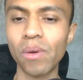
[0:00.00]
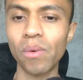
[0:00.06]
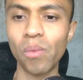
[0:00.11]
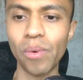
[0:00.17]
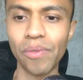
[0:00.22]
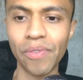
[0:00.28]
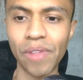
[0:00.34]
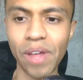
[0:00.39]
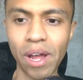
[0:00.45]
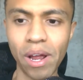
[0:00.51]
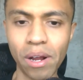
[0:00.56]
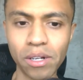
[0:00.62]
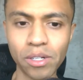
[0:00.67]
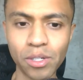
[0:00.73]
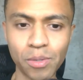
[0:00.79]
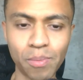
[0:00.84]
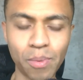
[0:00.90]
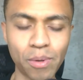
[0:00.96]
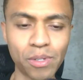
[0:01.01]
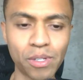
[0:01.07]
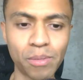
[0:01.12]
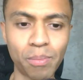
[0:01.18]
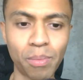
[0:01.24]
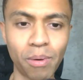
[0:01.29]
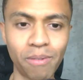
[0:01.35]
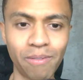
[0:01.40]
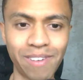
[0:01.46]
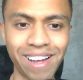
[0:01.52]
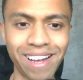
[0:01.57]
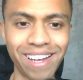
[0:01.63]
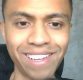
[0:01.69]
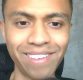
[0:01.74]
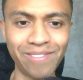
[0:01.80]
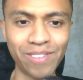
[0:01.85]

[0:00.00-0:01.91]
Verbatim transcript: when they're supposed to provide